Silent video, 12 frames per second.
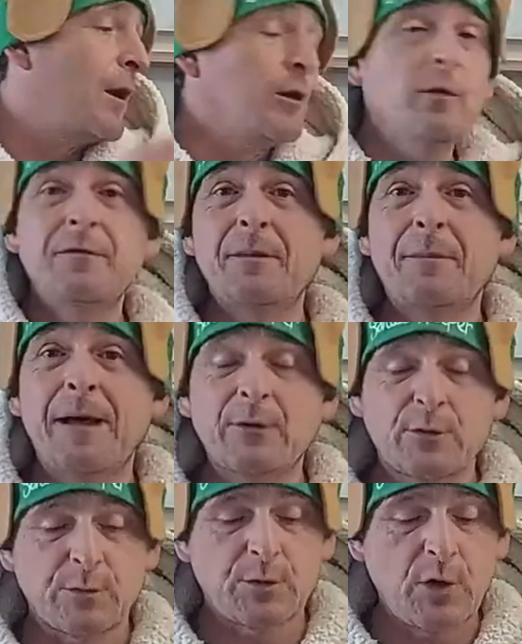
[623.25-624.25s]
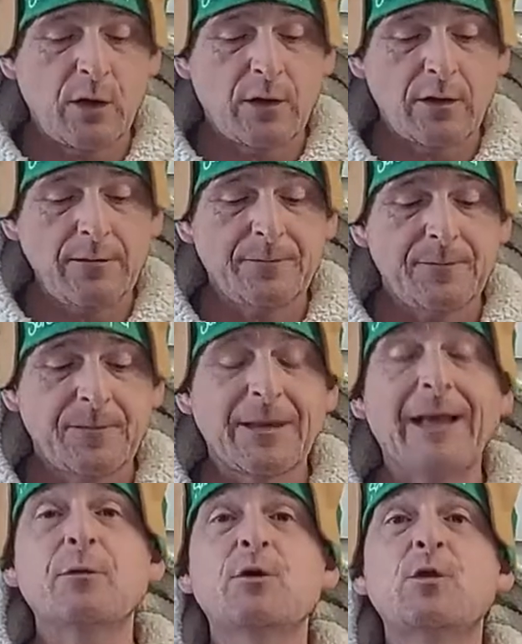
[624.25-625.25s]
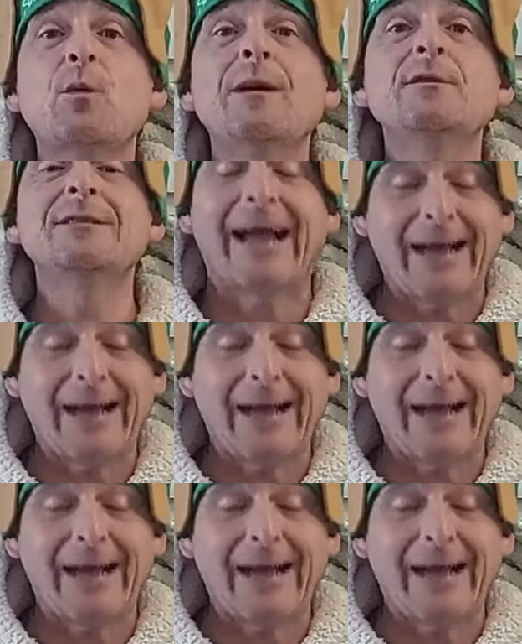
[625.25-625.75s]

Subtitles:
a lovely Belgian chocolate, now swilled